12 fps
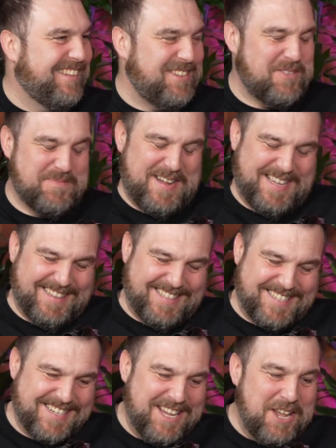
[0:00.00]
No
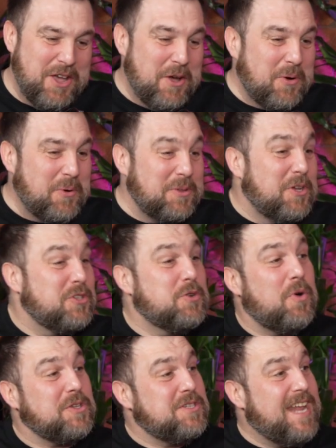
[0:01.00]
mileage. Good. So
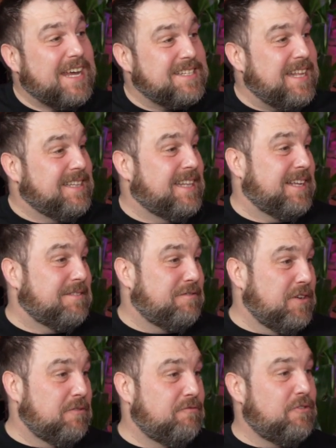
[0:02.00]
what's next then, Dan,
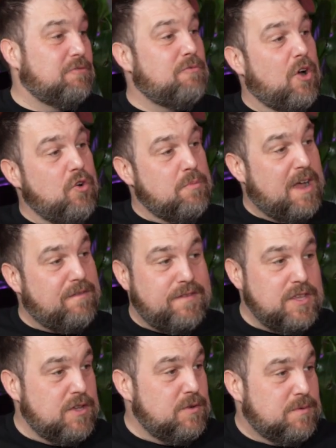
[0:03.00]
for Roma, for
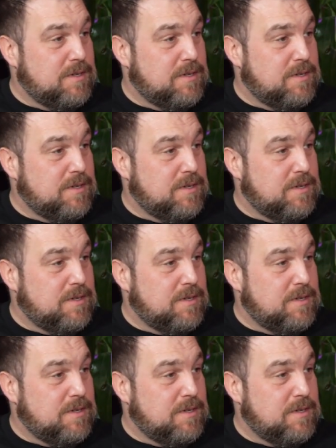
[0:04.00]
you?